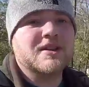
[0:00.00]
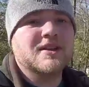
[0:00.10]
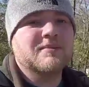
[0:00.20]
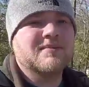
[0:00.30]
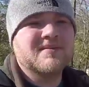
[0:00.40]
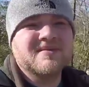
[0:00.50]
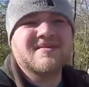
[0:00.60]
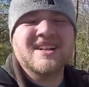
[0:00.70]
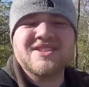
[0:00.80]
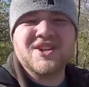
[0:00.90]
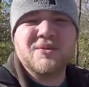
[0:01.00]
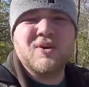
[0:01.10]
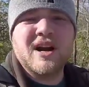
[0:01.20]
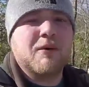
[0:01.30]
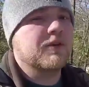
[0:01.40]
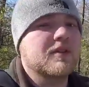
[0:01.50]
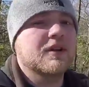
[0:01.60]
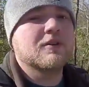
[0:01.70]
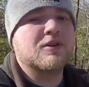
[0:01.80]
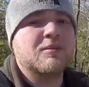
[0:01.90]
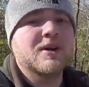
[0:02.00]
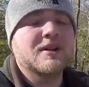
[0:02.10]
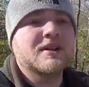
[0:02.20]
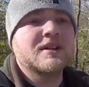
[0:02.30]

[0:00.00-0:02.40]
Not sure why it was closed, but